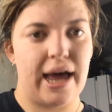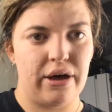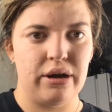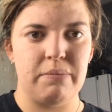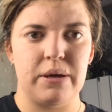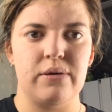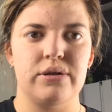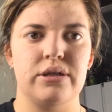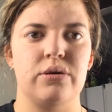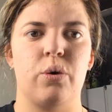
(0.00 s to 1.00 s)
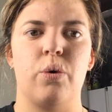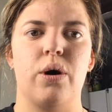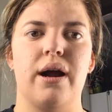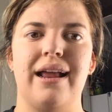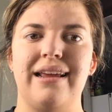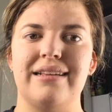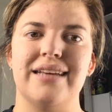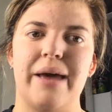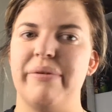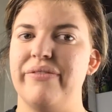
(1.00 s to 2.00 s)
child abuse or
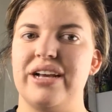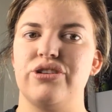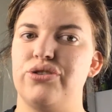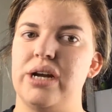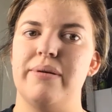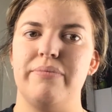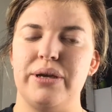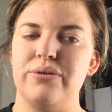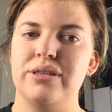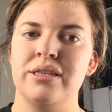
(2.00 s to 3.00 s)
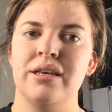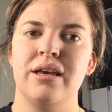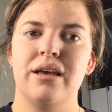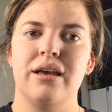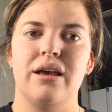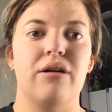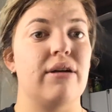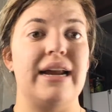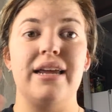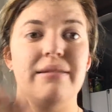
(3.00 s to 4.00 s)
any type of extreme abuse,
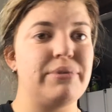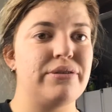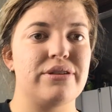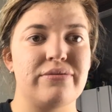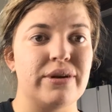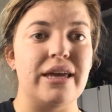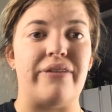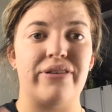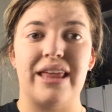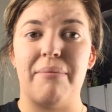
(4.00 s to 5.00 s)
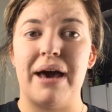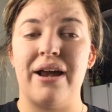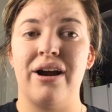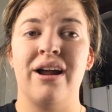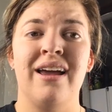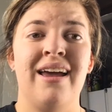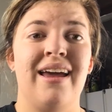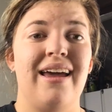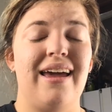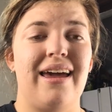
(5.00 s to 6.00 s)
or any abuse really for that matter,
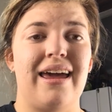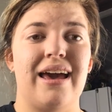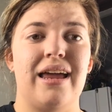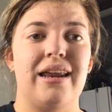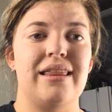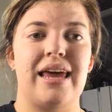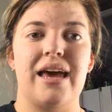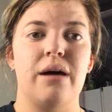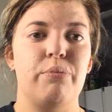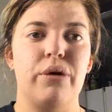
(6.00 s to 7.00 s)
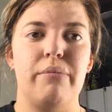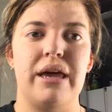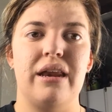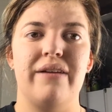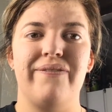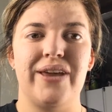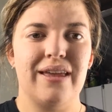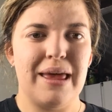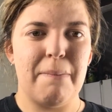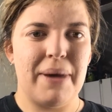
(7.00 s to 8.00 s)
and they help women
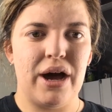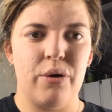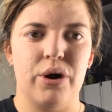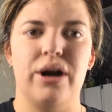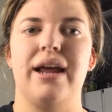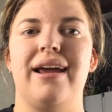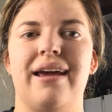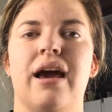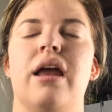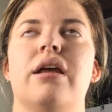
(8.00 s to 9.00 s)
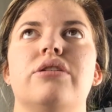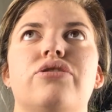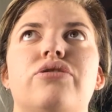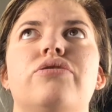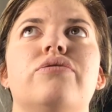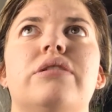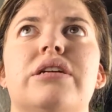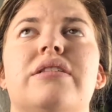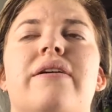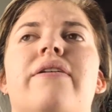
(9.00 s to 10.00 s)
feel empowered and to
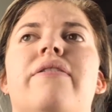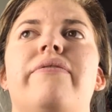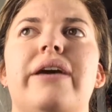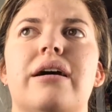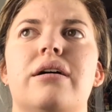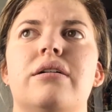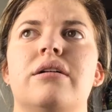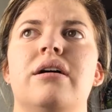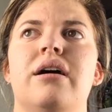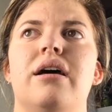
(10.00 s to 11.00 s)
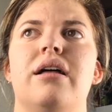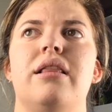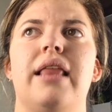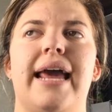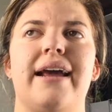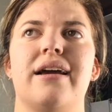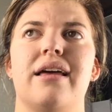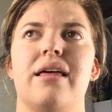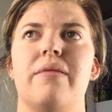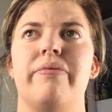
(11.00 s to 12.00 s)
just feel
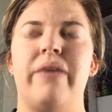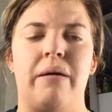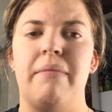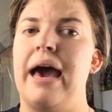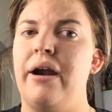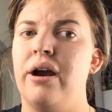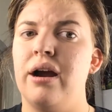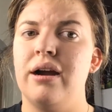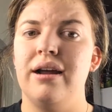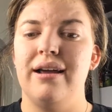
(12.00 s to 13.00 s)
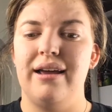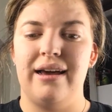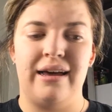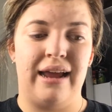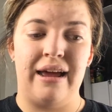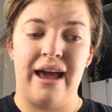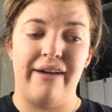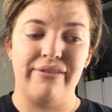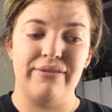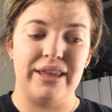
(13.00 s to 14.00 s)
like they matter. And I
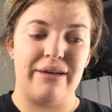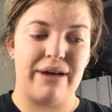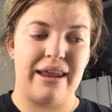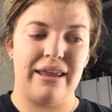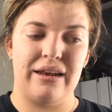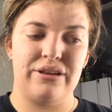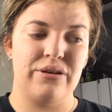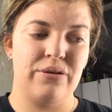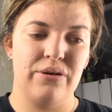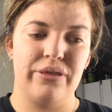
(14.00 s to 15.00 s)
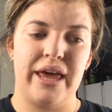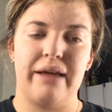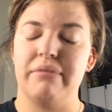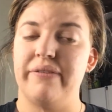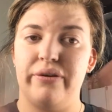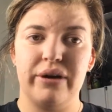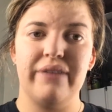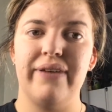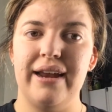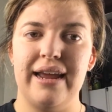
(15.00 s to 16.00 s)
haven't really read into the whole thing, but if you
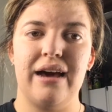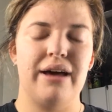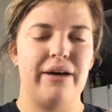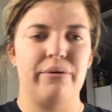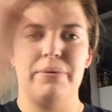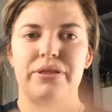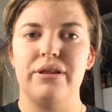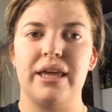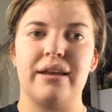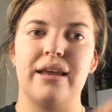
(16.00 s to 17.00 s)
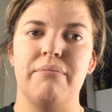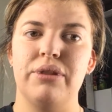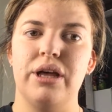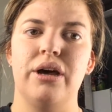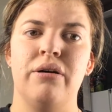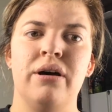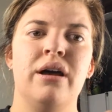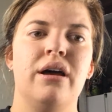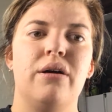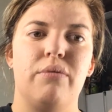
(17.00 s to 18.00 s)
want to find out, I will put the link down
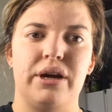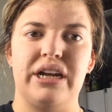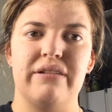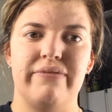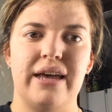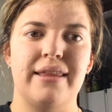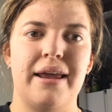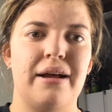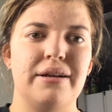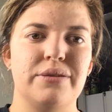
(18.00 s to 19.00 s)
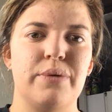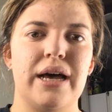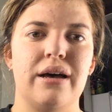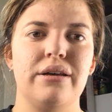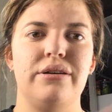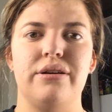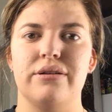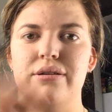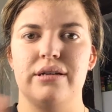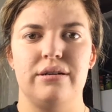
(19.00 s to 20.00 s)
below where you can find that out as well. You
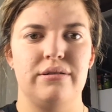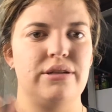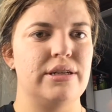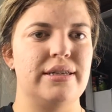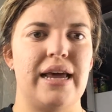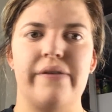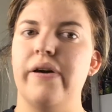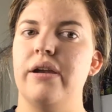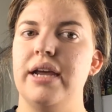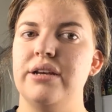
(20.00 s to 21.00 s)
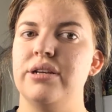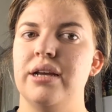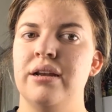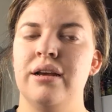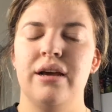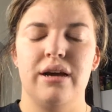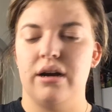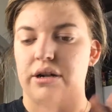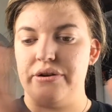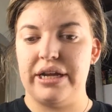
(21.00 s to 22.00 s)
can go, it'll just say foundation
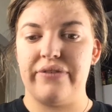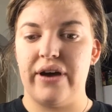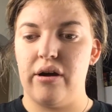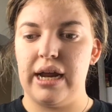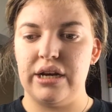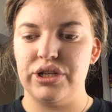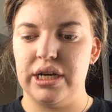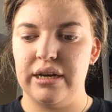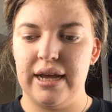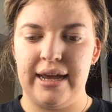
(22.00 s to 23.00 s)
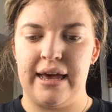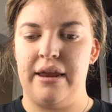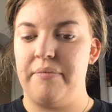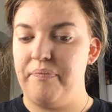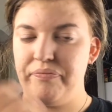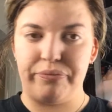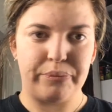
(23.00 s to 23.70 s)
or Younique Foundation, and